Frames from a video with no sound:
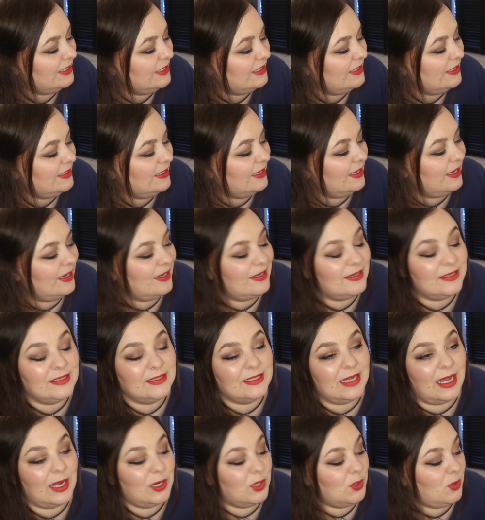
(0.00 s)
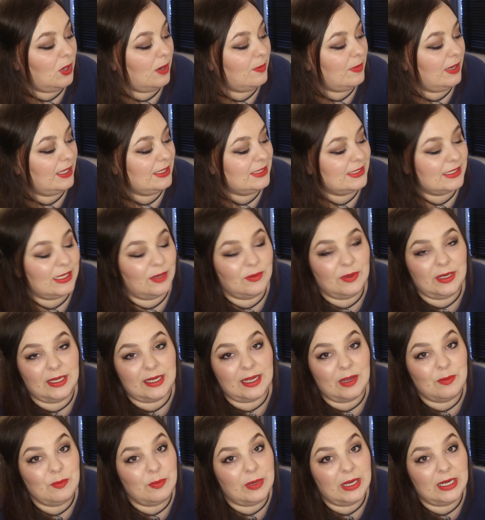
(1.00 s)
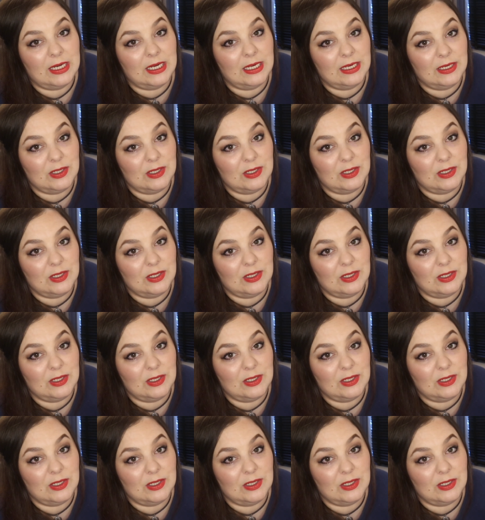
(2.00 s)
And I know I might sound like I'm being a